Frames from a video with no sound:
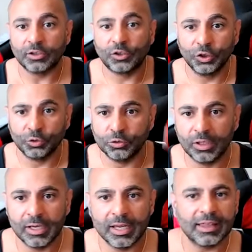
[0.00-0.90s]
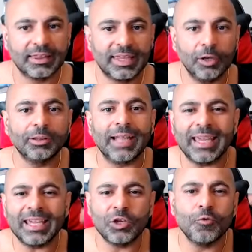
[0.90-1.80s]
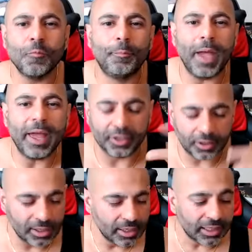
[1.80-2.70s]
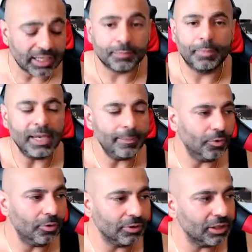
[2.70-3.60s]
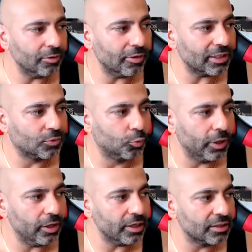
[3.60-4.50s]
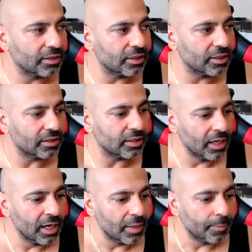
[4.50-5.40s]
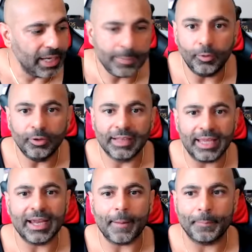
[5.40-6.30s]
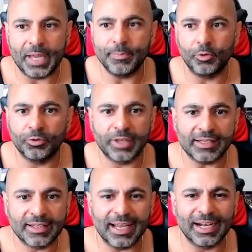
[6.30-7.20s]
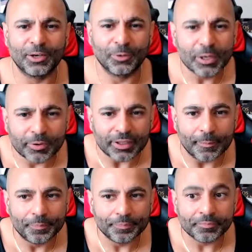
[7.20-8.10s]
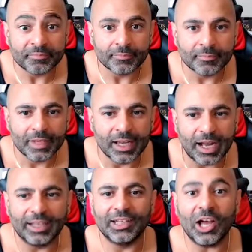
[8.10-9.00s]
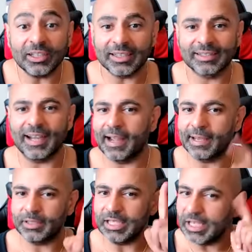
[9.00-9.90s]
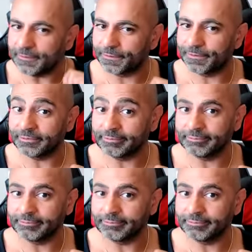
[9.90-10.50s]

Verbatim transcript: two they'll like you better because people you know as weird as it is people like people that just agree with them a lot of the times if